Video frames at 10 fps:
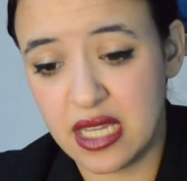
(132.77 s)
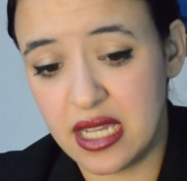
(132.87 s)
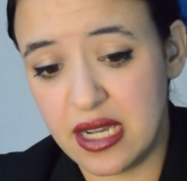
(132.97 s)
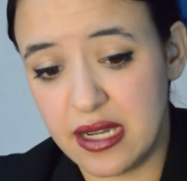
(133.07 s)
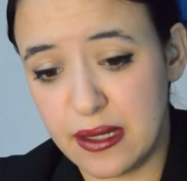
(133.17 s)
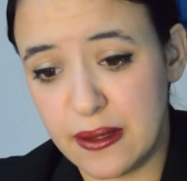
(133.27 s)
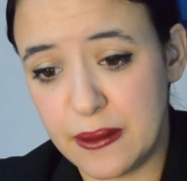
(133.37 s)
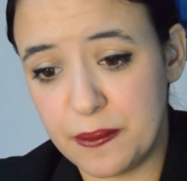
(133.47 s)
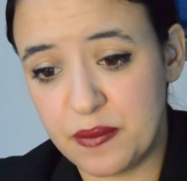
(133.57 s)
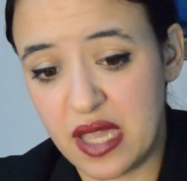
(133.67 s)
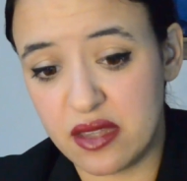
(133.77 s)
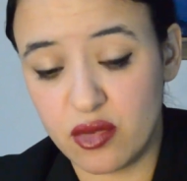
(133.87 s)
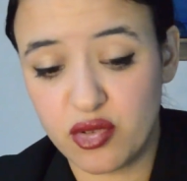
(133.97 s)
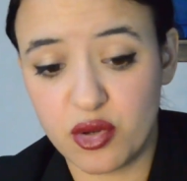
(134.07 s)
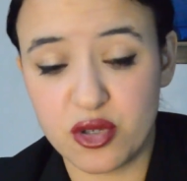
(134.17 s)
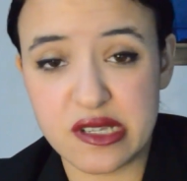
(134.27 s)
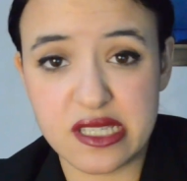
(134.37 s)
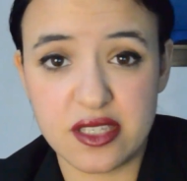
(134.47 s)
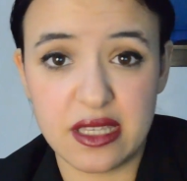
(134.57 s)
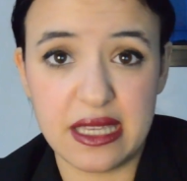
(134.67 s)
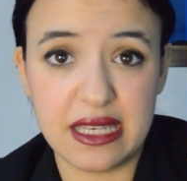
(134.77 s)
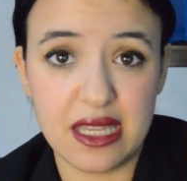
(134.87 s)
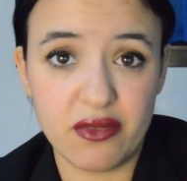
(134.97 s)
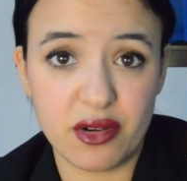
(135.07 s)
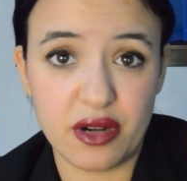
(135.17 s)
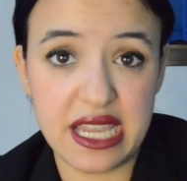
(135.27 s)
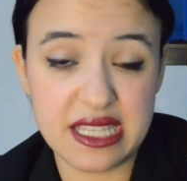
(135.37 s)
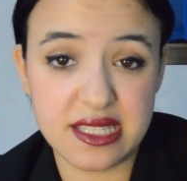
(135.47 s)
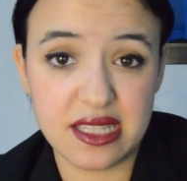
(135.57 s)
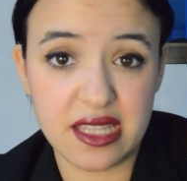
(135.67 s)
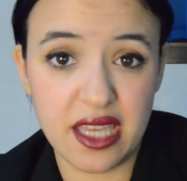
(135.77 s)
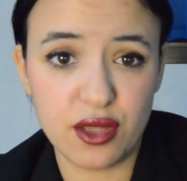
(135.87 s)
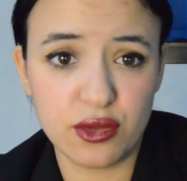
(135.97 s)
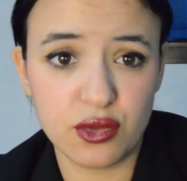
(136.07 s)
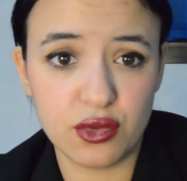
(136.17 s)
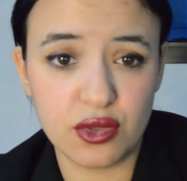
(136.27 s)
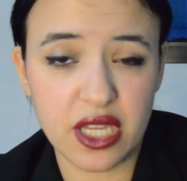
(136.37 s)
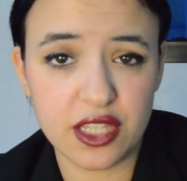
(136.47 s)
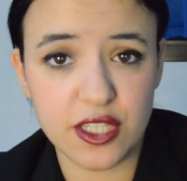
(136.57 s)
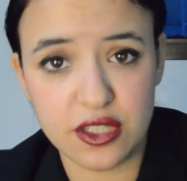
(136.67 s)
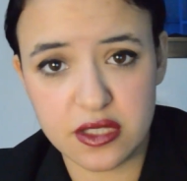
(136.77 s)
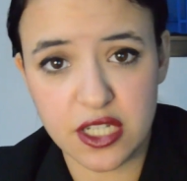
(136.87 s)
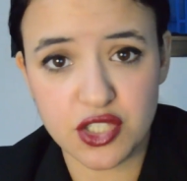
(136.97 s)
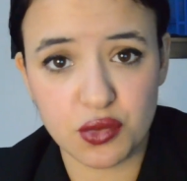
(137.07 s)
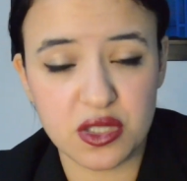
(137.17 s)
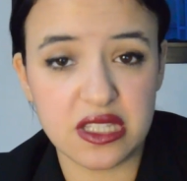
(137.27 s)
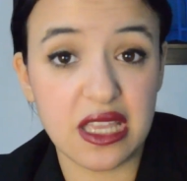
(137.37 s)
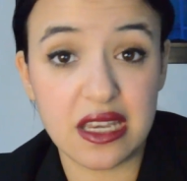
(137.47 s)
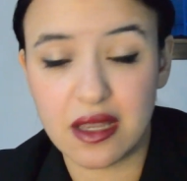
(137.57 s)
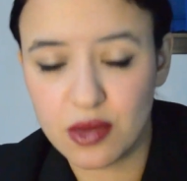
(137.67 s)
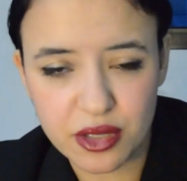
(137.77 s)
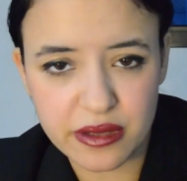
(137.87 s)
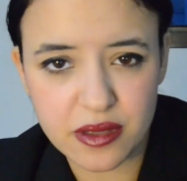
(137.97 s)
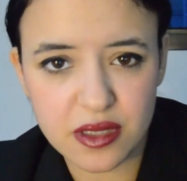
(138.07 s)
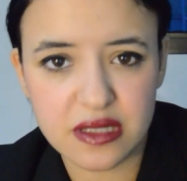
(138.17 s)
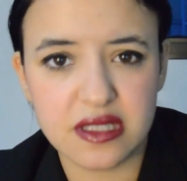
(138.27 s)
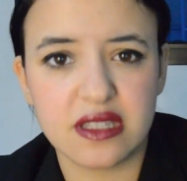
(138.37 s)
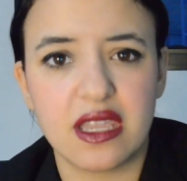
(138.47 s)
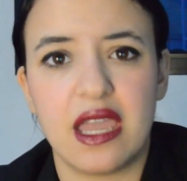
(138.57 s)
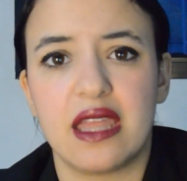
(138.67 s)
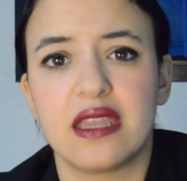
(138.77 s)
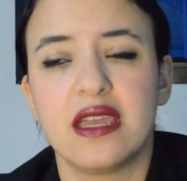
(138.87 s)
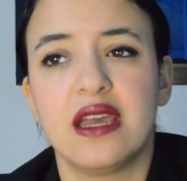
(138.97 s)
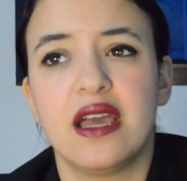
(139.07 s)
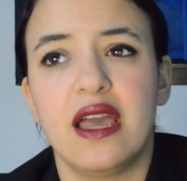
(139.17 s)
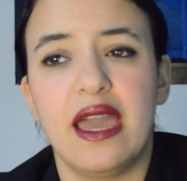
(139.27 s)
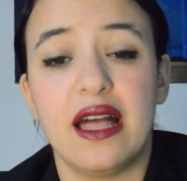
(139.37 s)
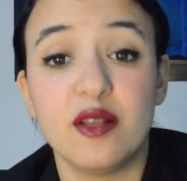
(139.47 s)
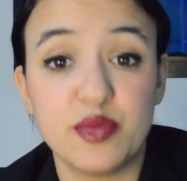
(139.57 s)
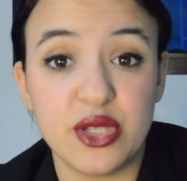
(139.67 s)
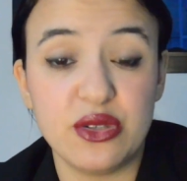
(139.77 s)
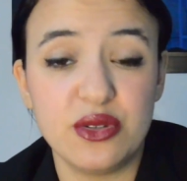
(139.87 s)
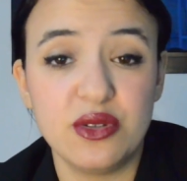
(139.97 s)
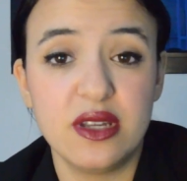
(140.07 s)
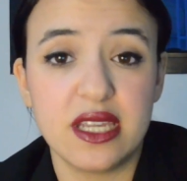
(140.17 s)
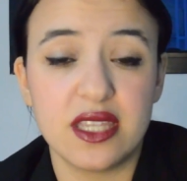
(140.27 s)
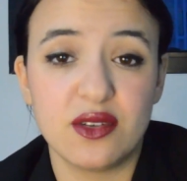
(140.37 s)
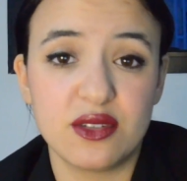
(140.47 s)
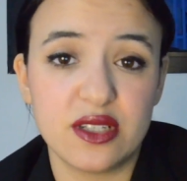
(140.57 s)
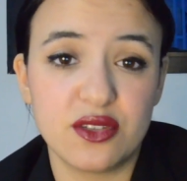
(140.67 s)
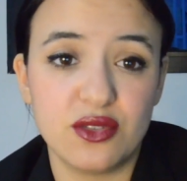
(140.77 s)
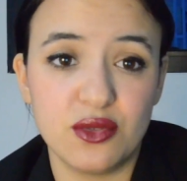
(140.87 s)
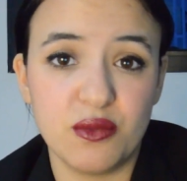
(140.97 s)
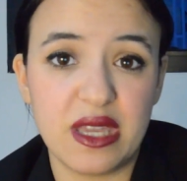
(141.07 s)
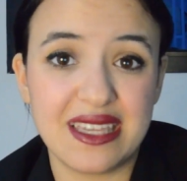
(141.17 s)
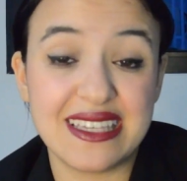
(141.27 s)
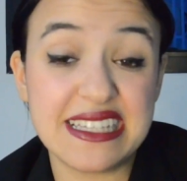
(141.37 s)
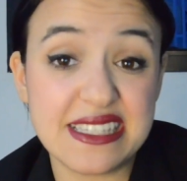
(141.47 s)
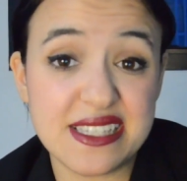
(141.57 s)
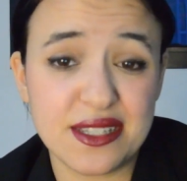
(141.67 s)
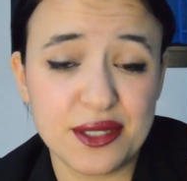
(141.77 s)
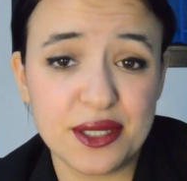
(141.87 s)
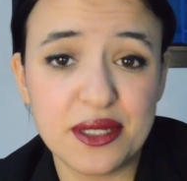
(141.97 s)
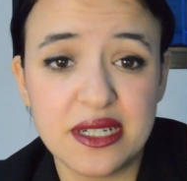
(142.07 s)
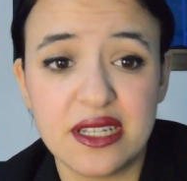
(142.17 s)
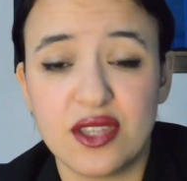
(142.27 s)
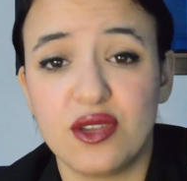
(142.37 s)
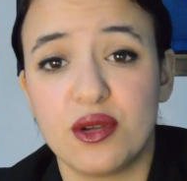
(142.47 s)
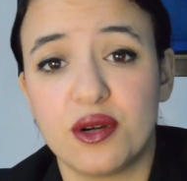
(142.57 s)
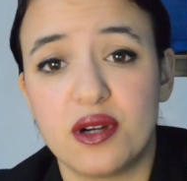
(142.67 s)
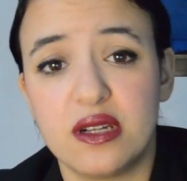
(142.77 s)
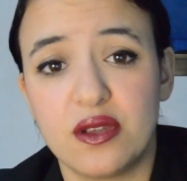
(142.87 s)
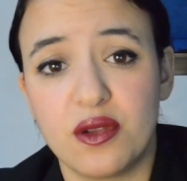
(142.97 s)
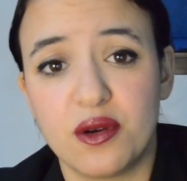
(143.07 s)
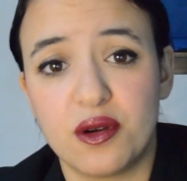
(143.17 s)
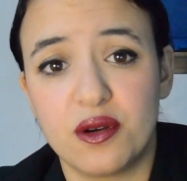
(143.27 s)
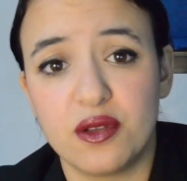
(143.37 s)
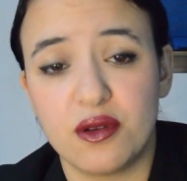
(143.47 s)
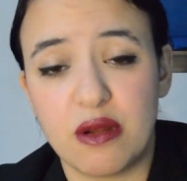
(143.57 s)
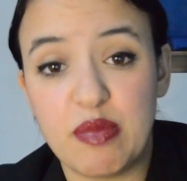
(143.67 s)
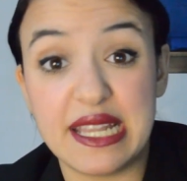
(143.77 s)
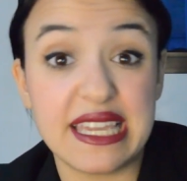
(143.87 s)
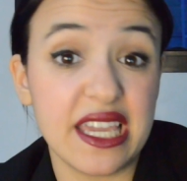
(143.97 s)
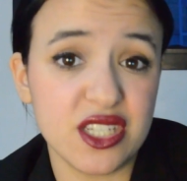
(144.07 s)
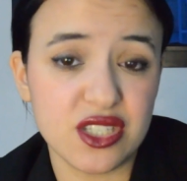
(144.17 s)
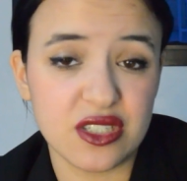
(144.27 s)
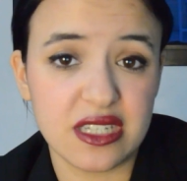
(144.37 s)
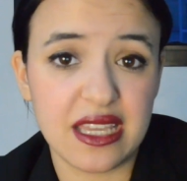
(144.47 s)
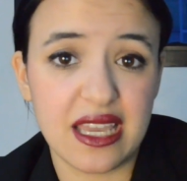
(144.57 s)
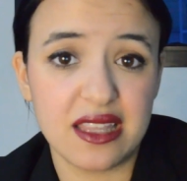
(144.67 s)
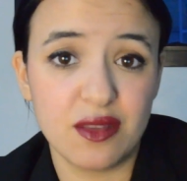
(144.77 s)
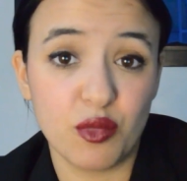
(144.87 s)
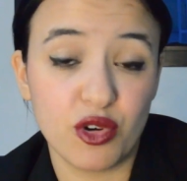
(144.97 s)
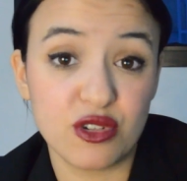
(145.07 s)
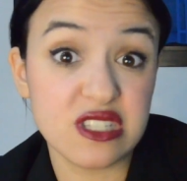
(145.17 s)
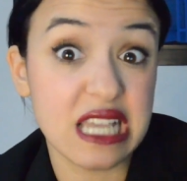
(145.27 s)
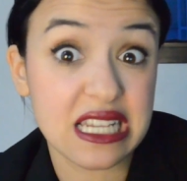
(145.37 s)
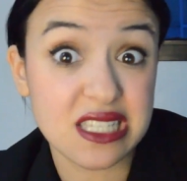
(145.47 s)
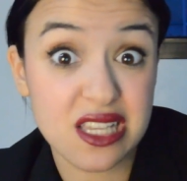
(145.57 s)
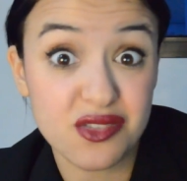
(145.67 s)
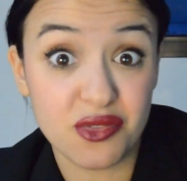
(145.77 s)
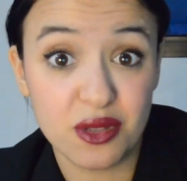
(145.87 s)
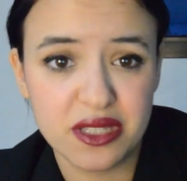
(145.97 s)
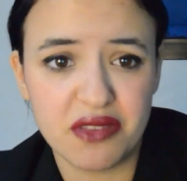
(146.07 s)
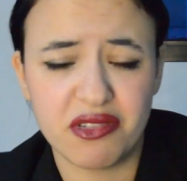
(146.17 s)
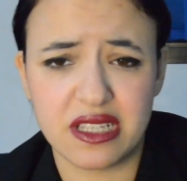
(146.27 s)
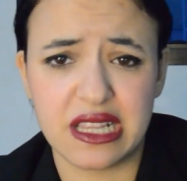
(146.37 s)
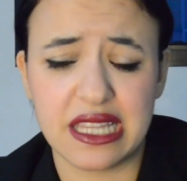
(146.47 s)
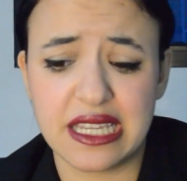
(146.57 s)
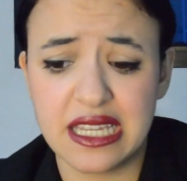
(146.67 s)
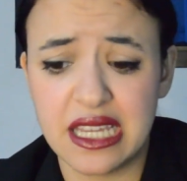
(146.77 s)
And of course, never hesitate to get in touch with any lawyer that can help you in order to make easier your application and more successful, definitely.